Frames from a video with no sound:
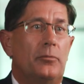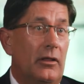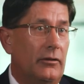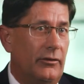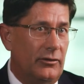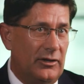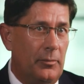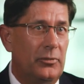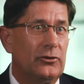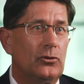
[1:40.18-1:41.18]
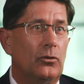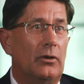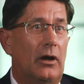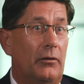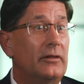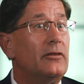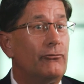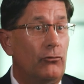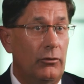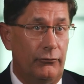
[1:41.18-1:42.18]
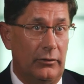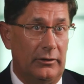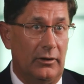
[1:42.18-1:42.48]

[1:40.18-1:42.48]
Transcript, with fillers: Mellon and the Tepper School are at the forefront